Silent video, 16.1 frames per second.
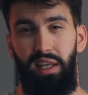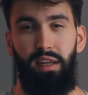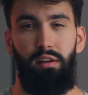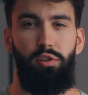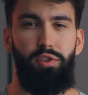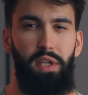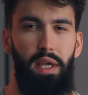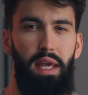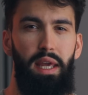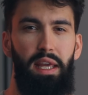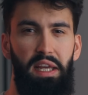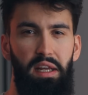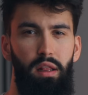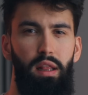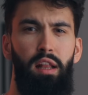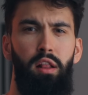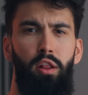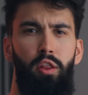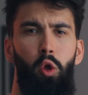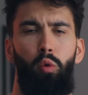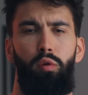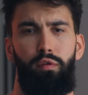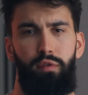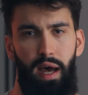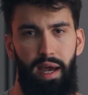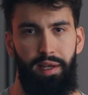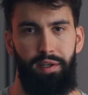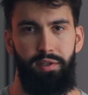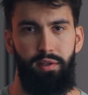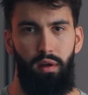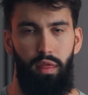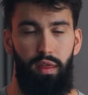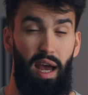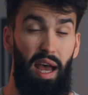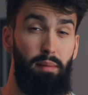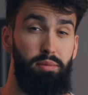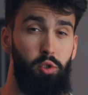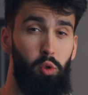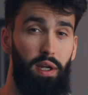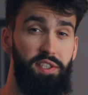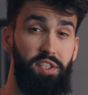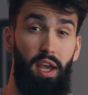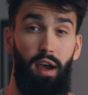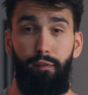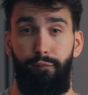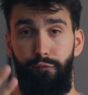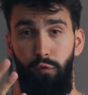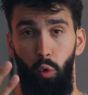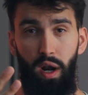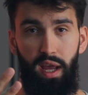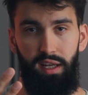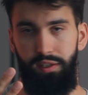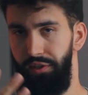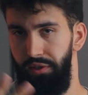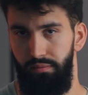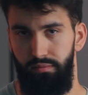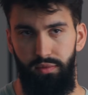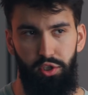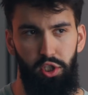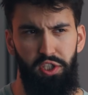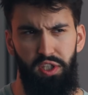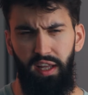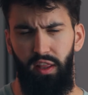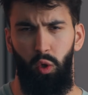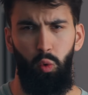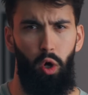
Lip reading: here's a little known fact. The hamstrings have four heads, just like the